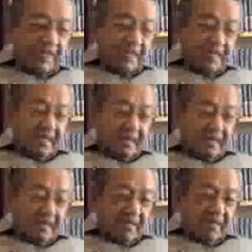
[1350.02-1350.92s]

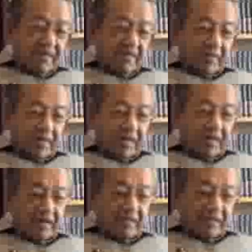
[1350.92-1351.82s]
We
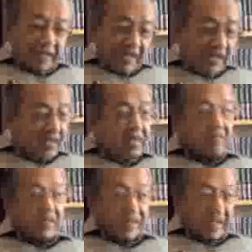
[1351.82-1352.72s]
are
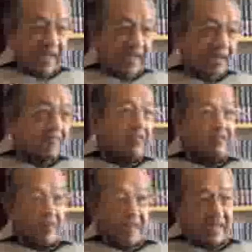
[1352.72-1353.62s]
friends with China. We are